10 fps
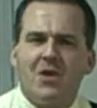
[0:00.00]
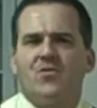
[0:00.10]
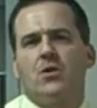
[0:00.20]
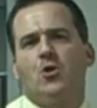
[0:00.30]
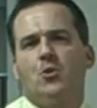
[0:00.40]
even
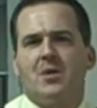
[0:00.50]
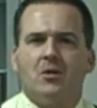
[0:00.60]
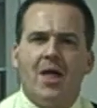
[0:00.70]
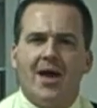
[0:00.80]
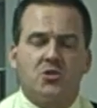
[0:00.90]
a little bit
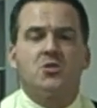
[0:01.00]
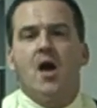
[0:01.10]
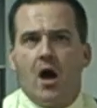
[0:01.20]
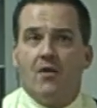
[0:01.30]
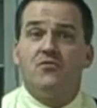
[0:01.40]
less
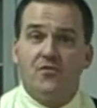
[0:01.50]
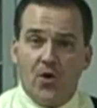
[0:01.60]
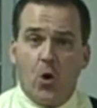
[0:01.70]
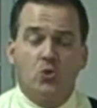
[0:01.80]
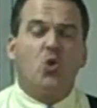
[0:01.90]
of the
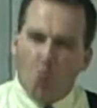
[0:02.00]
vote.